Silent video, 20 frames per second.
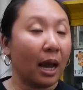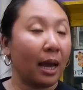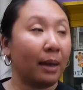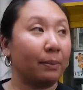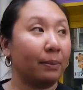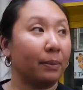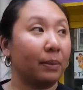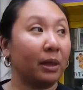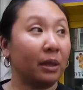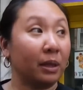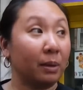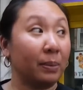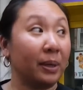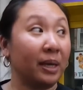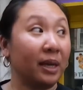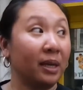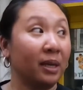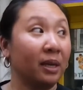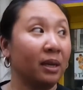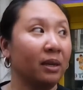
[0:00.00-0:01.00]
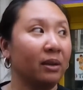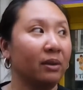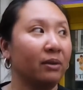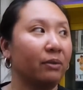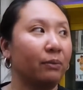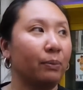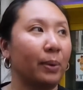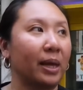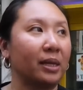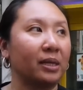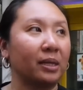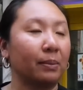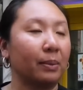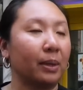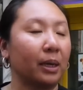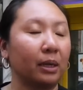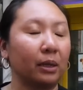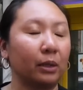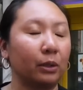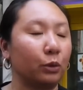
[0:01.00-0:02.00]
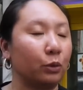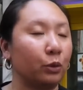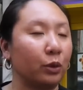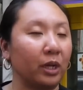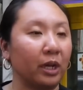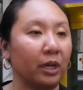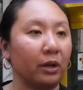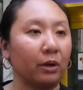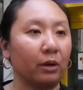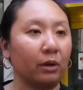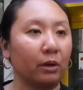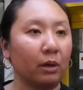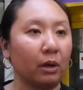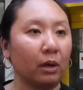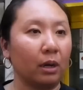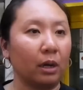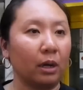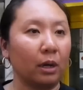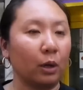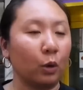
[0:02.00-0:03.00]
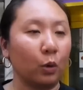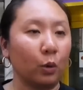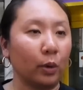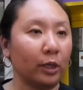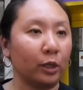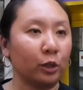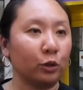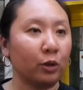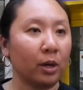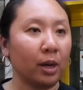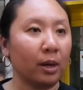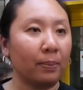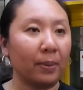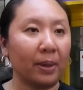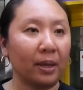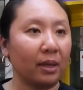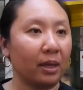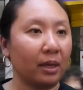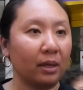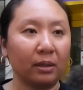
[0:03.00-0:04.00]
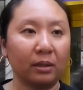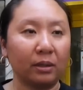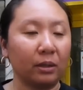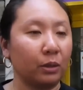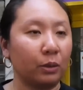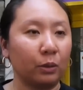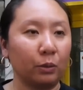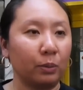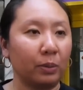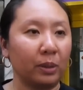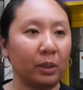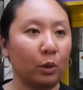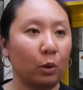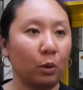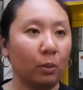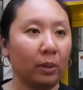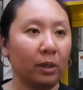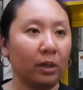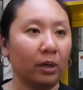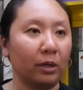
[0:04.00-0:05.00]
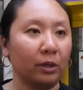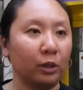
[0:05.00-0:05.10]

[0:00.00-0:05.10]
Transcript: I, in the beginning of pandemic, you could hear uh, a coin drop and that there would be nobody